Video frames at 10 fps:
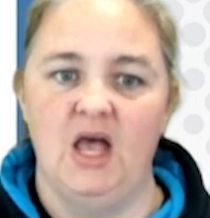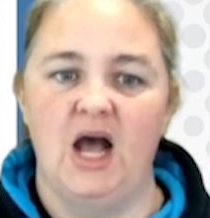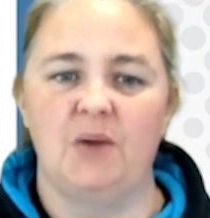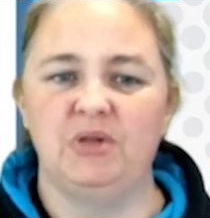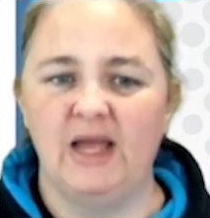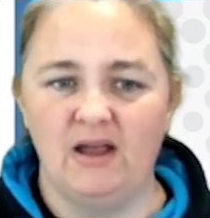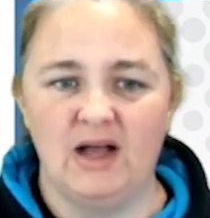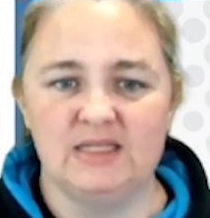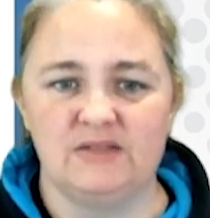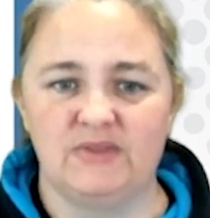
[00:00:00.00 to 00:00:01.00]
Apply
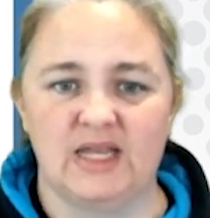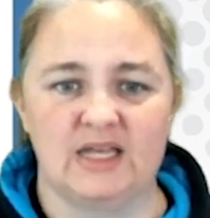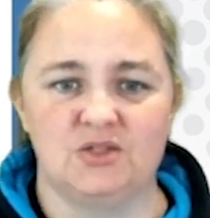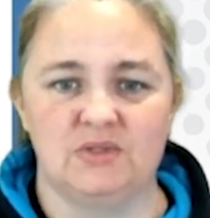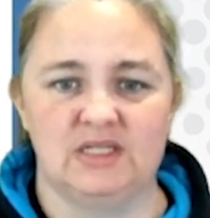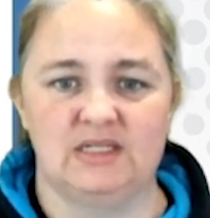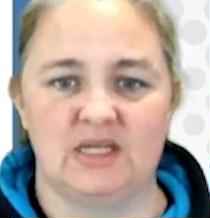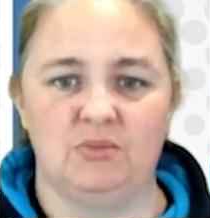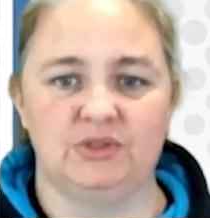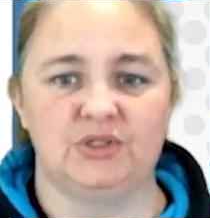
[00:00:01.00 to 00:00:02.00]
ice if the casualty is
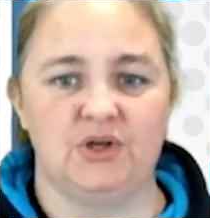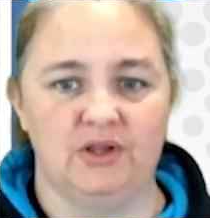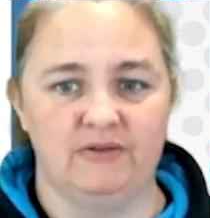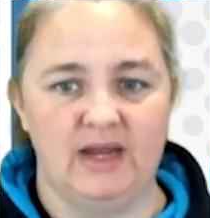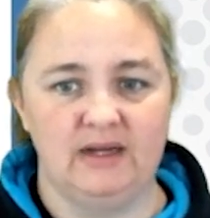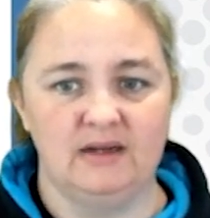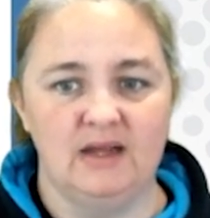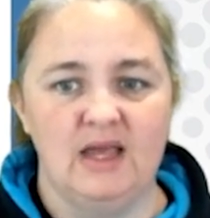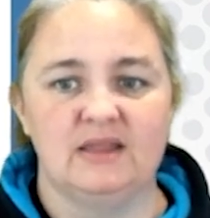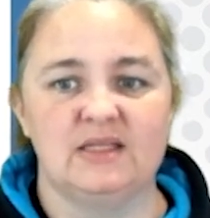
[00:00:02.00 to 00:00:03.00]
able to tolerate it.
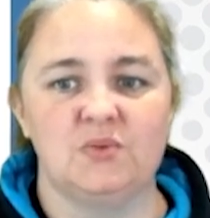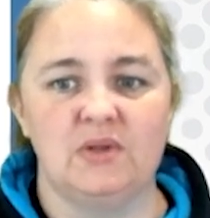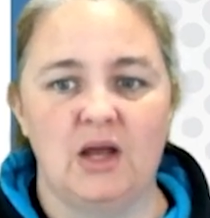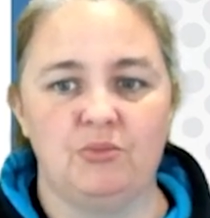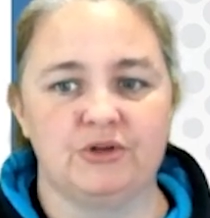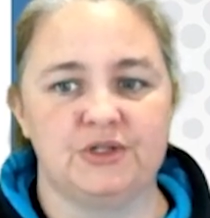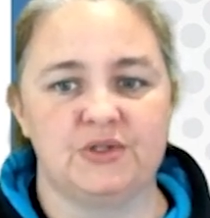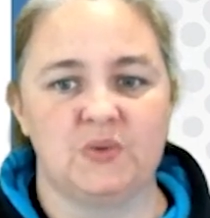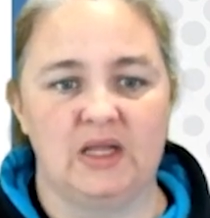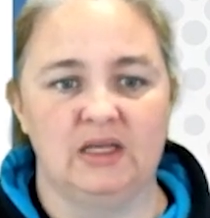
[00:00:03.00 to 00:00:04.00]
This will help reduce
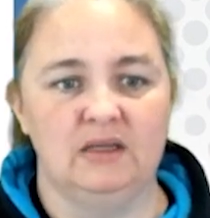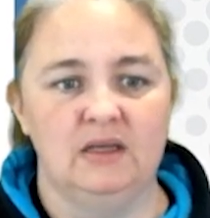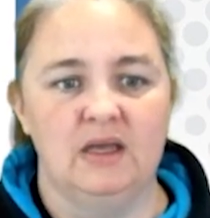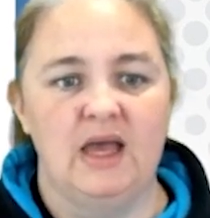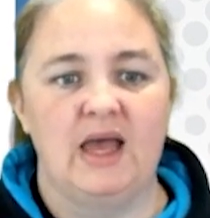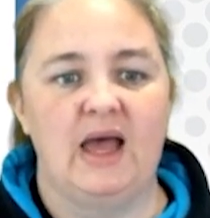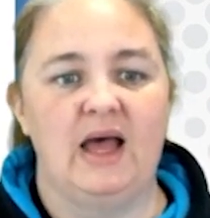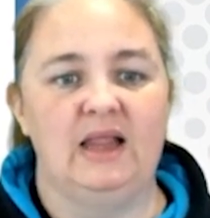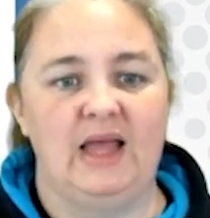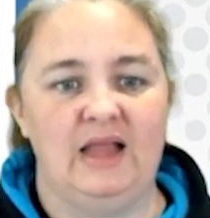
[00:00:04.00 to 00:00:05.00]
swelling.
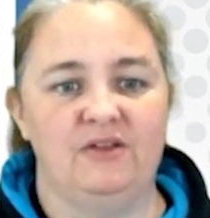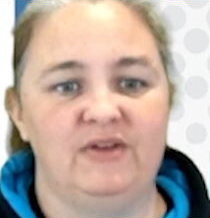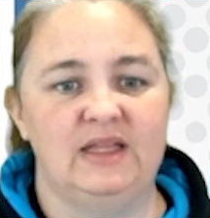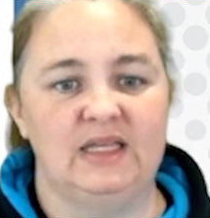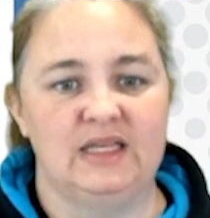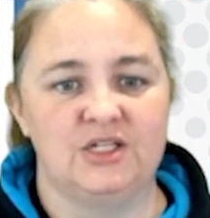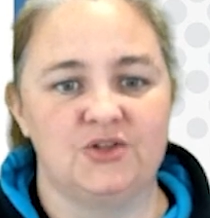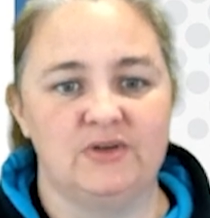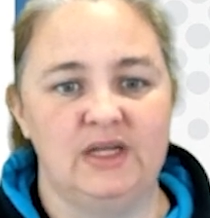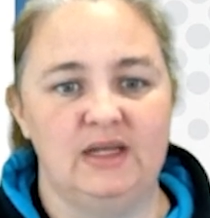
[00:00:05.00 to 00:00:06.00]
Elevate the
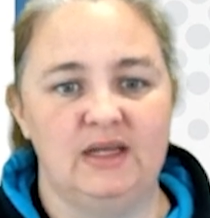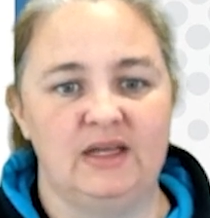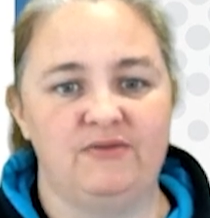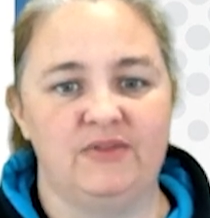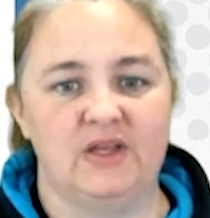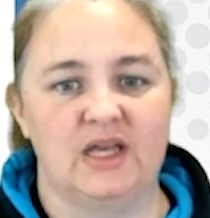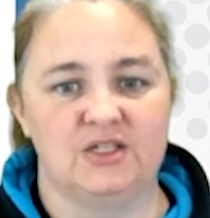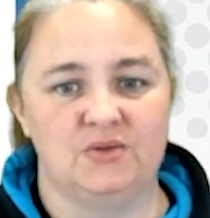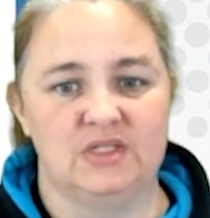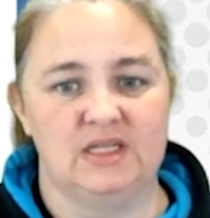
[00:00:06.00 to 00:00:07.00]
injury if the
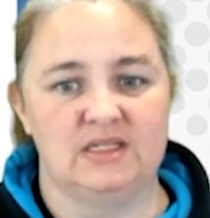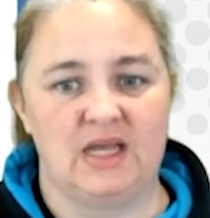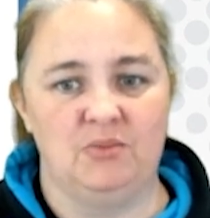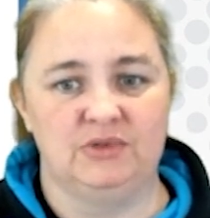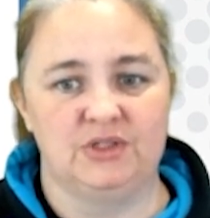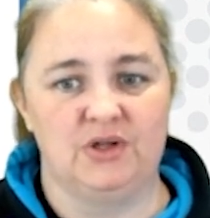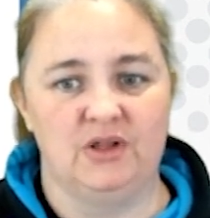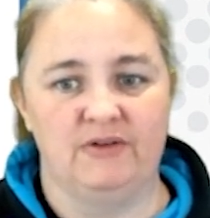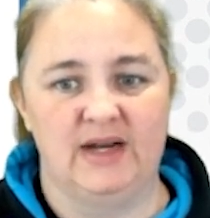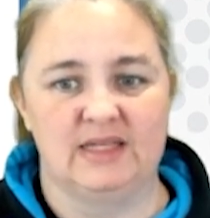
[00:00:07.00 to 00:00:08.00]
casualty is able to
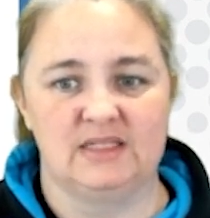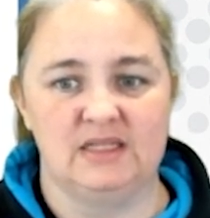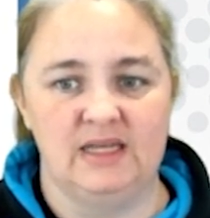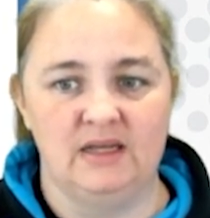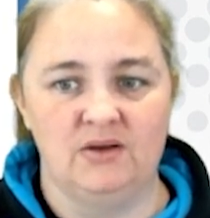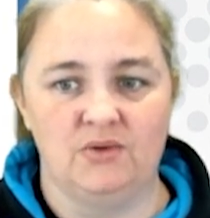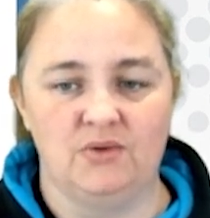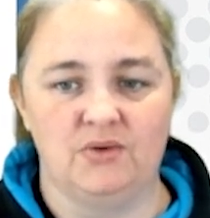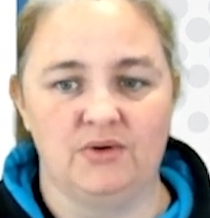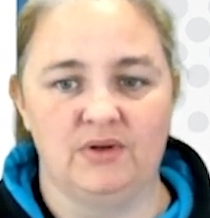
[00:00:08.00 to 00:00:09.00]
tolerate a sling
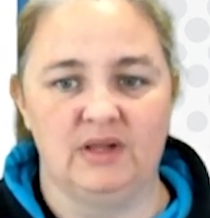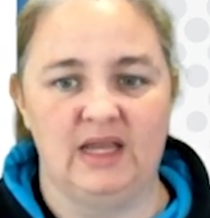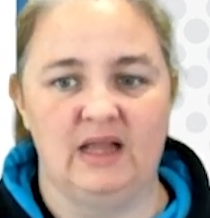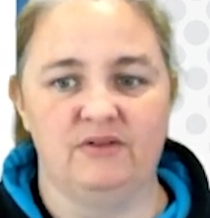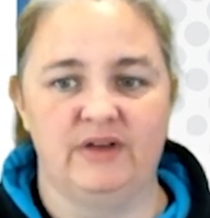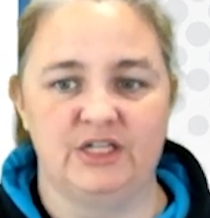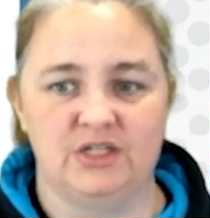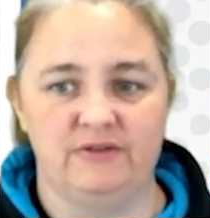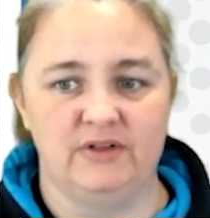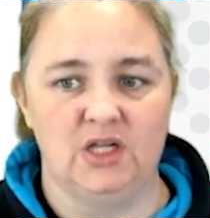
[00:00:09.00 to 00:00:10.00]
or the
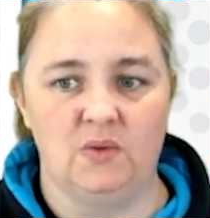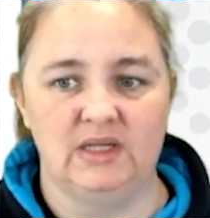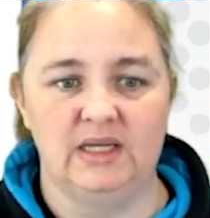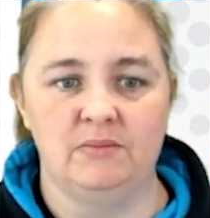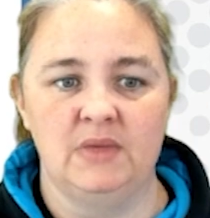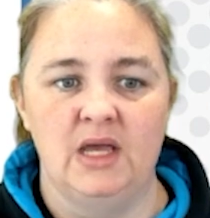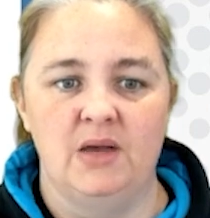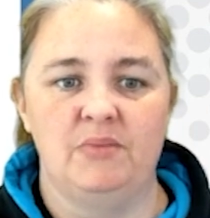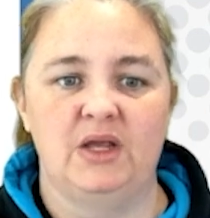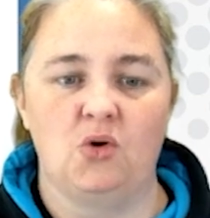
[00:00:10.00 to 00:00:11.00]
elevation of a lower limb.
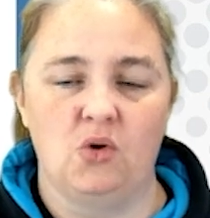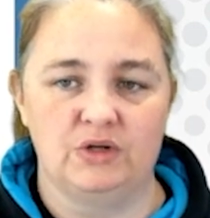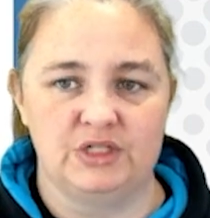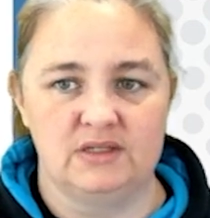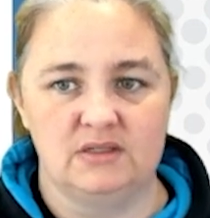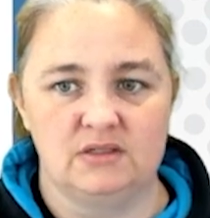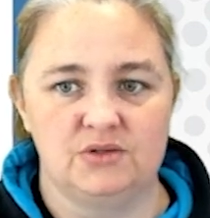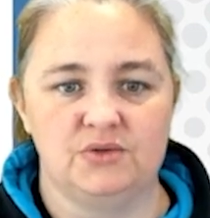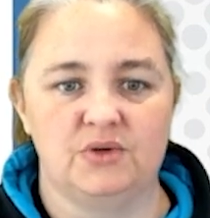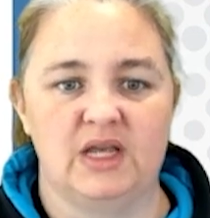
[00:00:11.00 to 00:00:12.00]
Be cautious
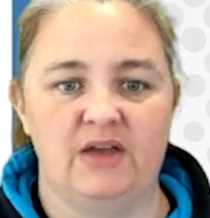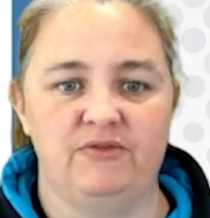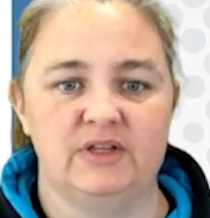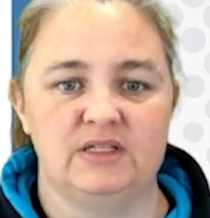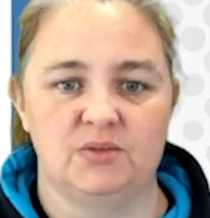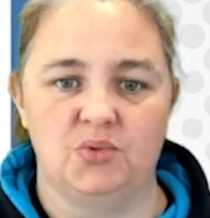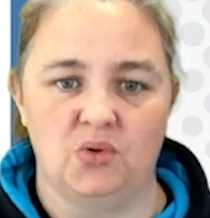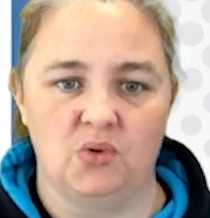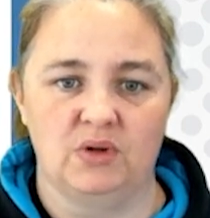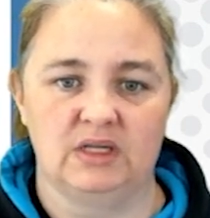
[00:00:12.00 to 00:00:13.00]
to carefully
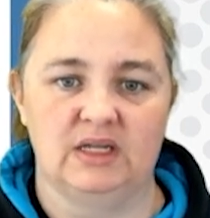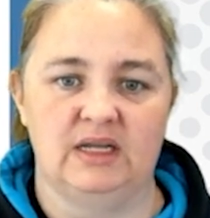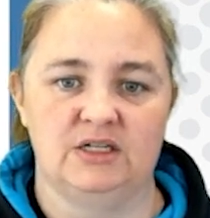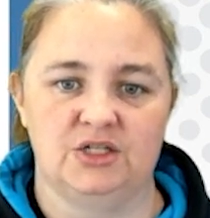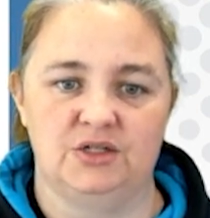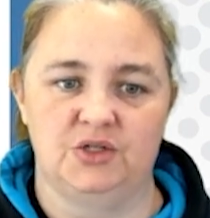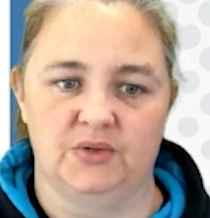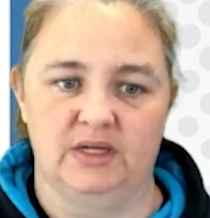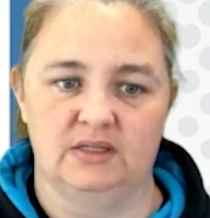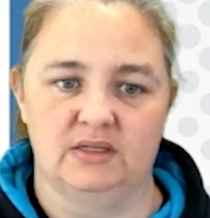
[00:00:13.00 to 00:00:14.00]
support the injured
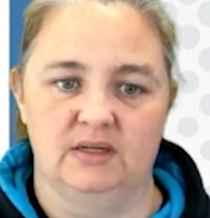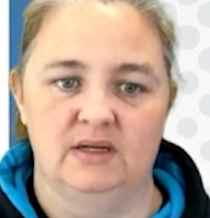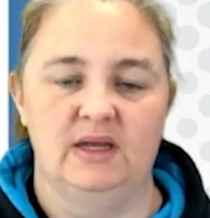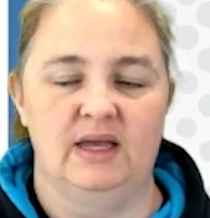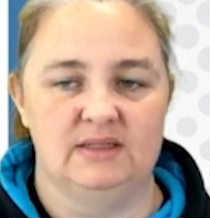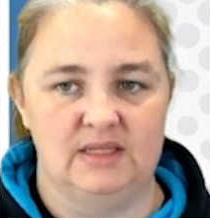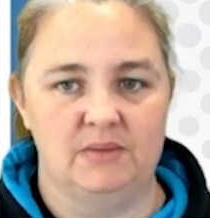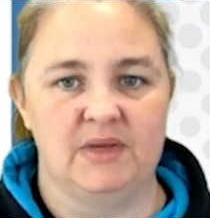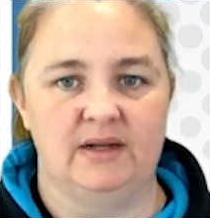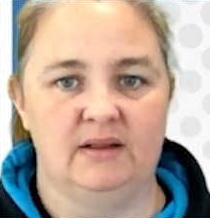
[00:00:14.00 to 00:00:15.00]
joint and
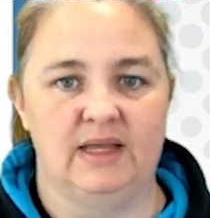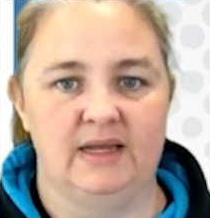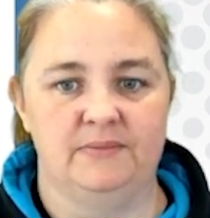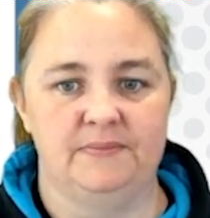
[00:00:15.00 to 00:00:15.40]
seek medical aid.